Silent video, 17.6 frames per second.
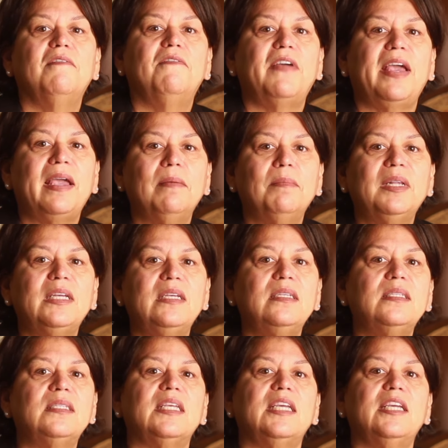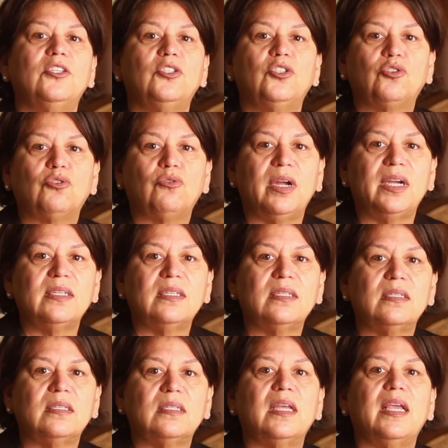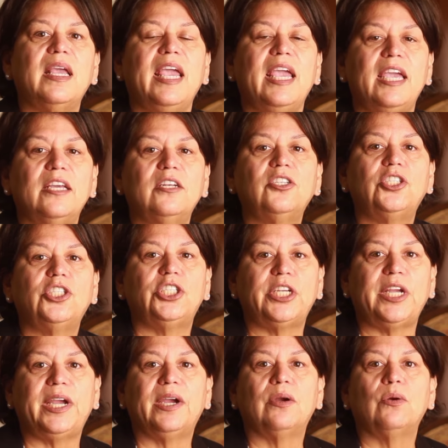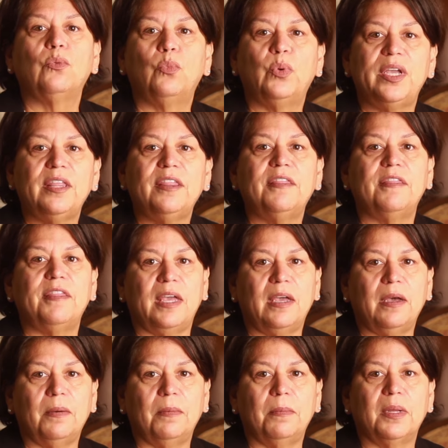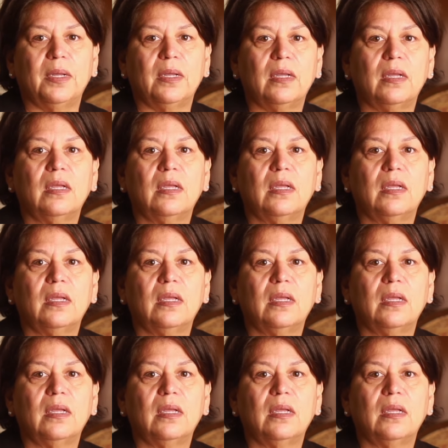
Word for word: Families entrust and share with them